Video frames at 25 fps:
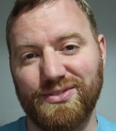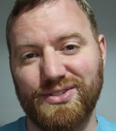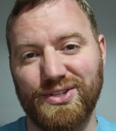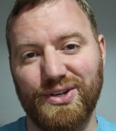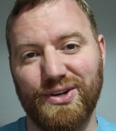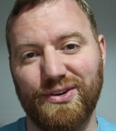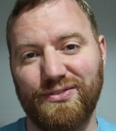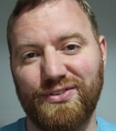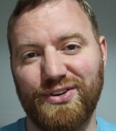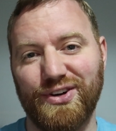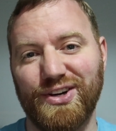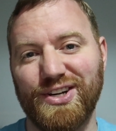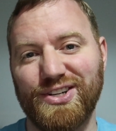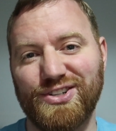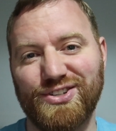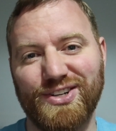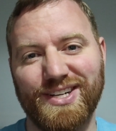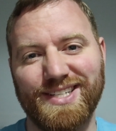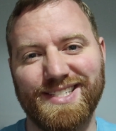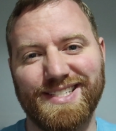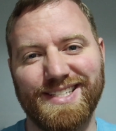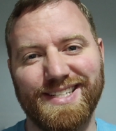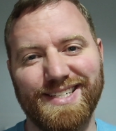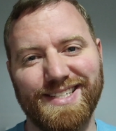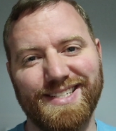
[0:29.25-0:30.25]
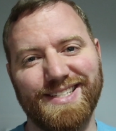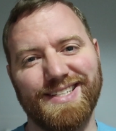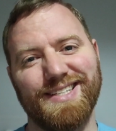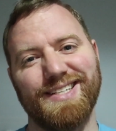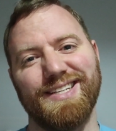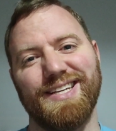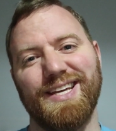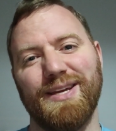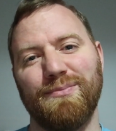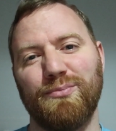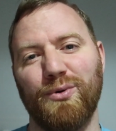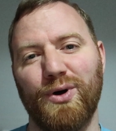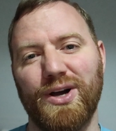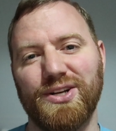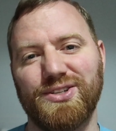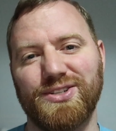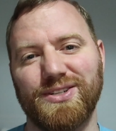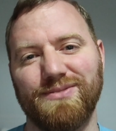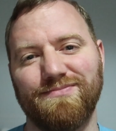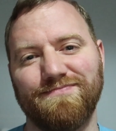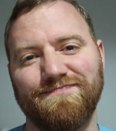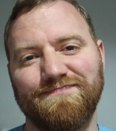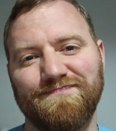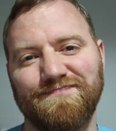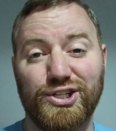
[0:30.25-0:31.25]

So if you're interested, keep watching.